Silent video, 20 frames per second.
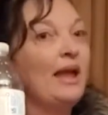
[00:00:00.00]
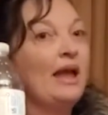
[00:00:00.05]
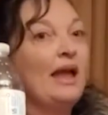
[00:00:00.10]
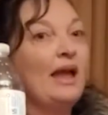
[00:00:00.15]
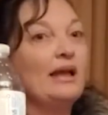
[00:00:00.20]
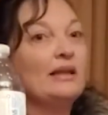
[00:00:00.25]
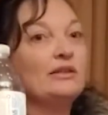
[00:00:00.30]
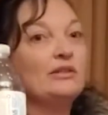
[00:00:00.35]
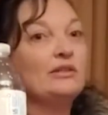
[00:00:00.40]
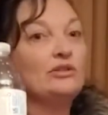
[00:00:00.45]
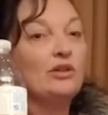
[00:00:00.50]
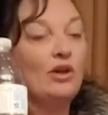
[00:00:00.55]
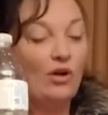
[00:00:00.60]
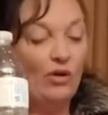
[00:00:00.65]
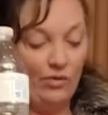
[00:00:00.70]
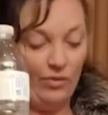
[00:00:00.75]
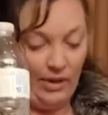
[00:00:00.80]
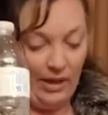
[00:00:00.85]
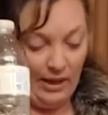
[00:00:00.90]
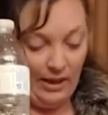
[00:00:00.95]
And
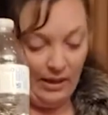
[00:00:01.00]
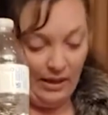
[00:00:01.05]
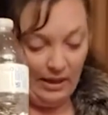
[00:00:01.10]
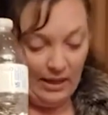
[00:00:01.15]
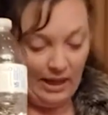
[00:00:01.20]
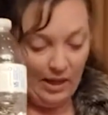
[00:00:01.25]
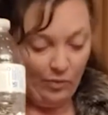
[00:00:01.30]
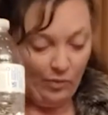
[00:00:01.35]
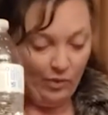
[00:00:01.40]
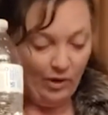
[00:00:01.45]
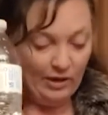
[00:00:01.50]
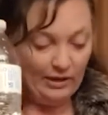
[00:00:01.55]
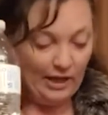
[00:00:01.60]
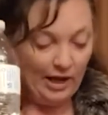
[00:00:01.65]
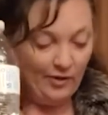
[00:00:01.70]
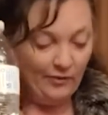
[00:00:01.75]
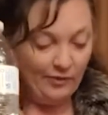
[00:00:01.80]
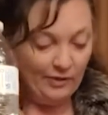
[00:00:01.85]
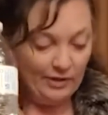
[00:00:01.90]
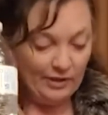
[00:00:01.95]
so he worked
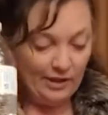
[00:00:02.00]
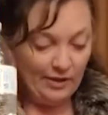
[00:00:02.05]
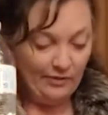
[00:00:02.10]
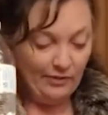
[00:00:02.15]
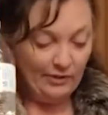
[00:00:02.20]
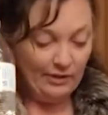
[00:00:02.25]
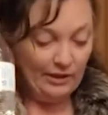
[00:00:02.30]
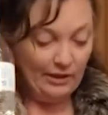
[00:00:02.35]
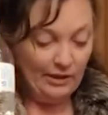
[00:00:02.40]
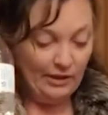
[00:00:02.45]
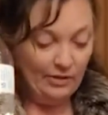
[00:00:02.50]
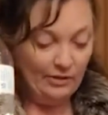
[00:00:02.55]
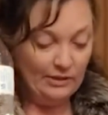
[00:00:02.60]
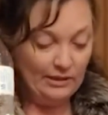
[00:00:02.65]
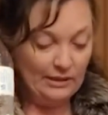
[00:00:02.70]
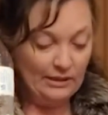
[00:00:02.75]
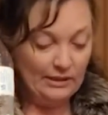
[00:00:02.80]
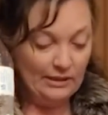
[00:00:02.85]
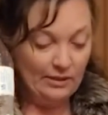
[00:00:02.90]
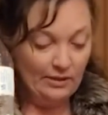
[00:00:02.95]
there for several years
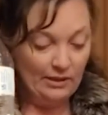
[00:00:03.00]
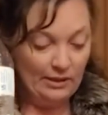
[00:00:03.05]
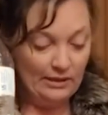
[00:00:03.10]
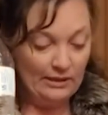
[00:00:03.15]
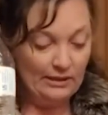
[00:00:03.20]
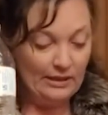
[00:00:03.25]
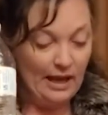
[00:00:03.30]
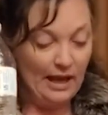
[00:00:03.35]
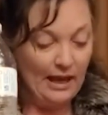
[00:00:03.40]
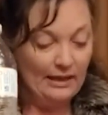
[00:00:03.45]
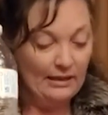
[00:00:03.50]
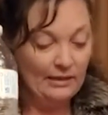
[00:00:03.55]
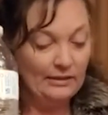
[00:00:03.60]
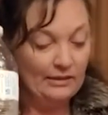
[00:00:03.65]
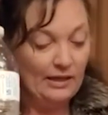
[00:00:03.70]
until he decided,